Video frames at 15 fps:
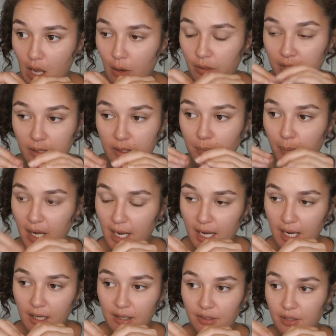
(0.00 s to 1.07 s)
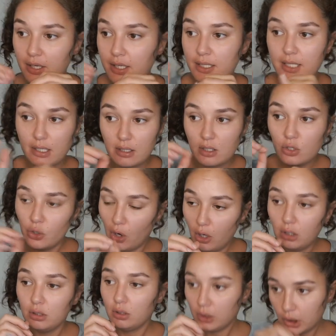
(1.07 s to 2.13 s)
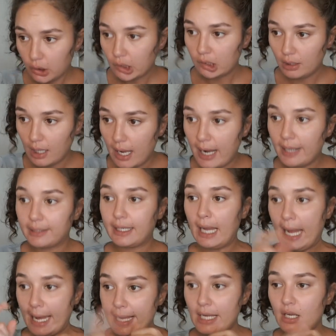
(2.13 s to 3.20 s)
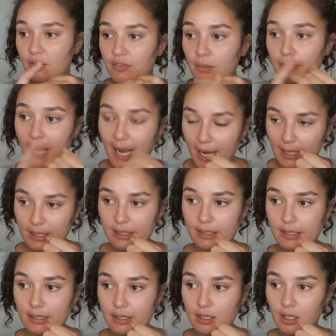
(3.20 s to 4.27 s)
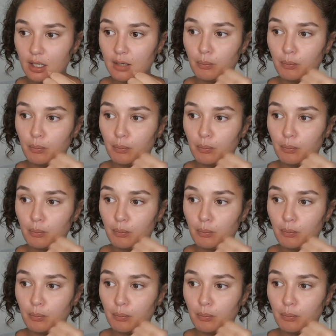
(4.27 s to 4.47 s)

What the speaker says: This path does not look like any of the patterns